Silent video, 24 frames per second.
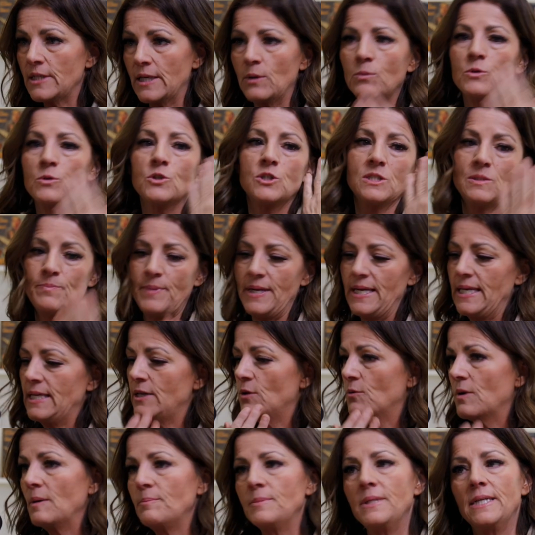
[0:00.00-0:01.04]
Like, we're just being
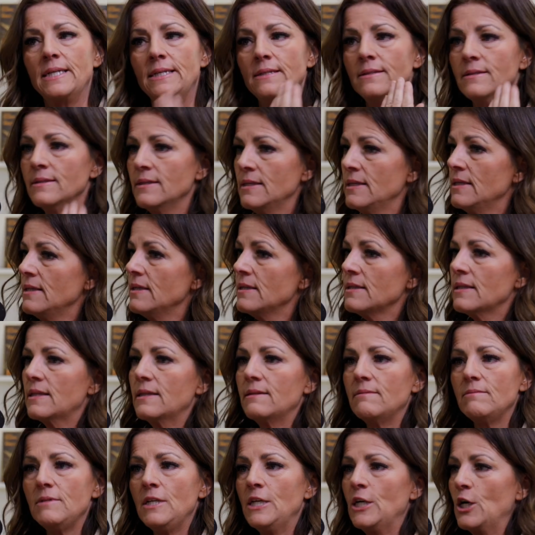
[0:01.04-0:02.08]
interrupted,
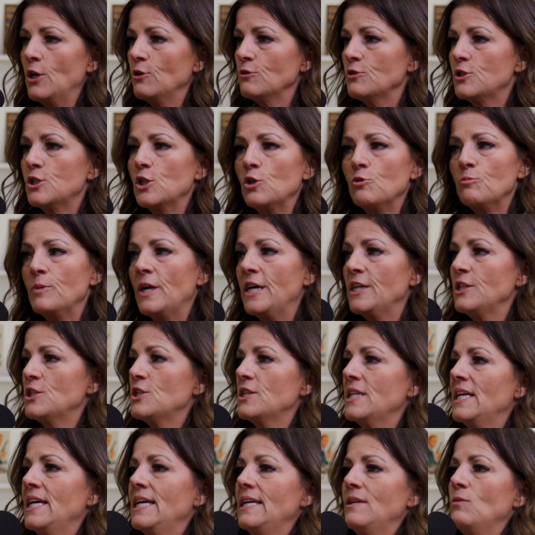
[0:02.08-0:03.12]
so much
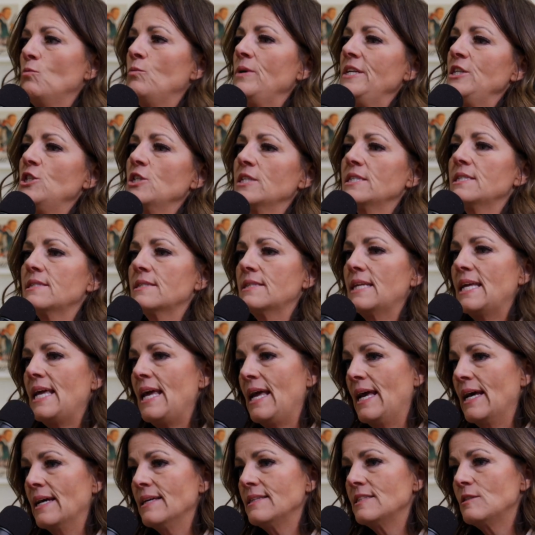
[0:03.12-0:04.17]
that we just
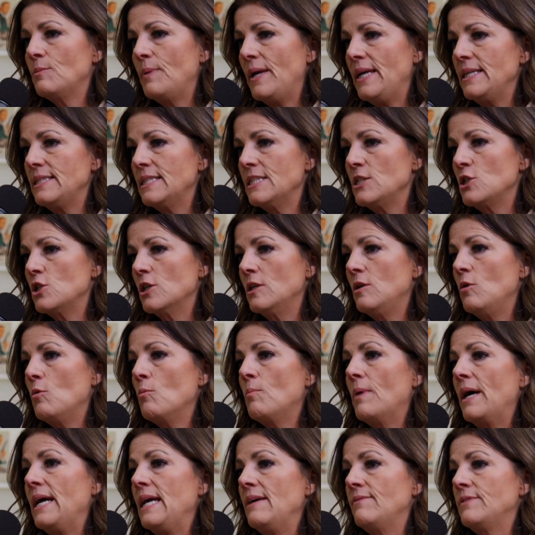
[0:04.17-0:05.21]
can't pay attention.
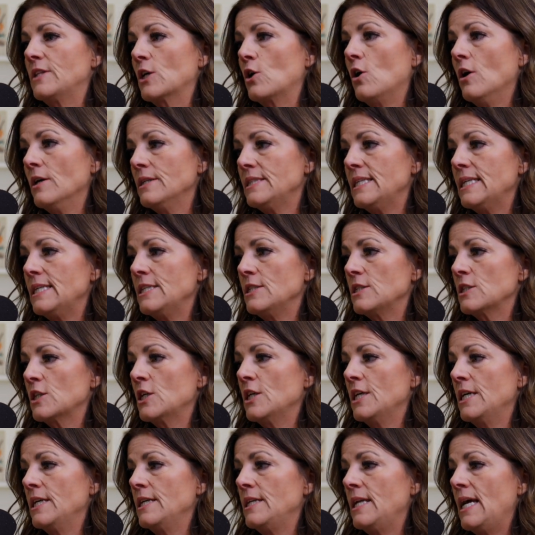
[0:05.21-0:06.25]
But if the content is
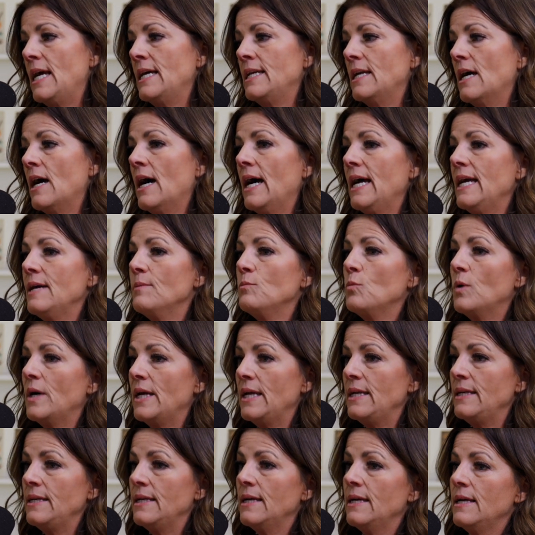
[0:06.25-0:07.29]
good, and I am
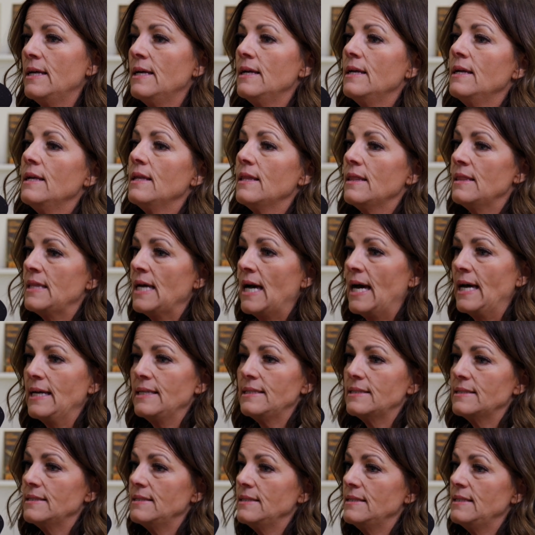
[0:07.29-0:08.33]
one
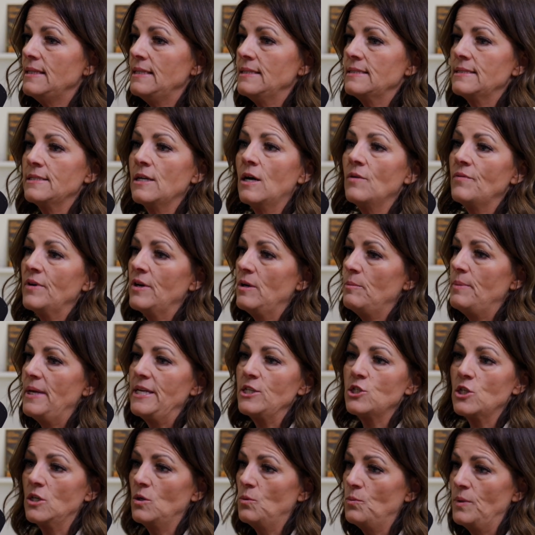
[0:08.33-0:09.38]
that is not very
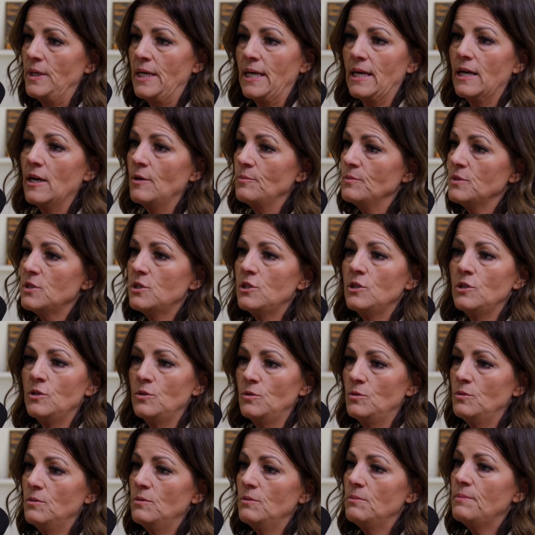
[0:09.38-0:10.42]
patient when it comes to
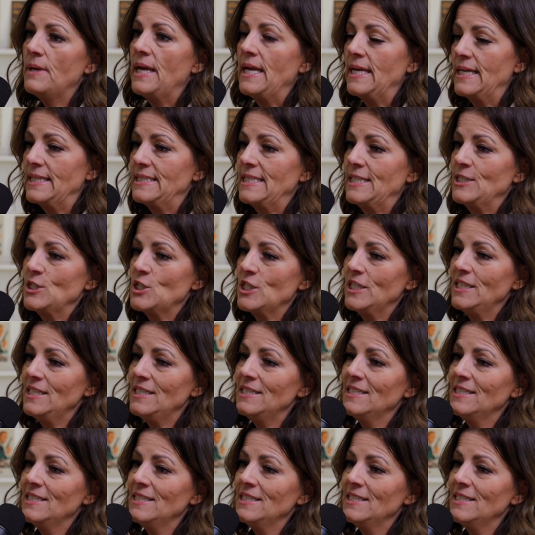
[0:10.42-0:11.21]
paying attention.